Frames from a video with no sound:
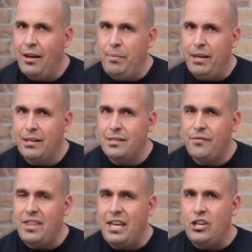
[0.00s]
because
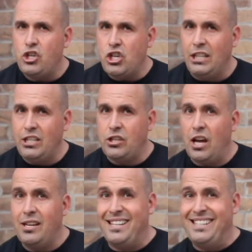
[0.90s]
of the chili
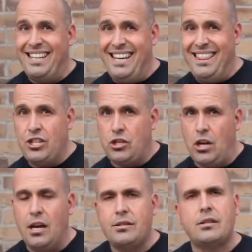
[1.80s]
sauce that's in the
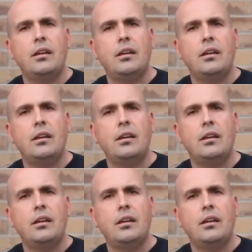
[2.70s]
sauce,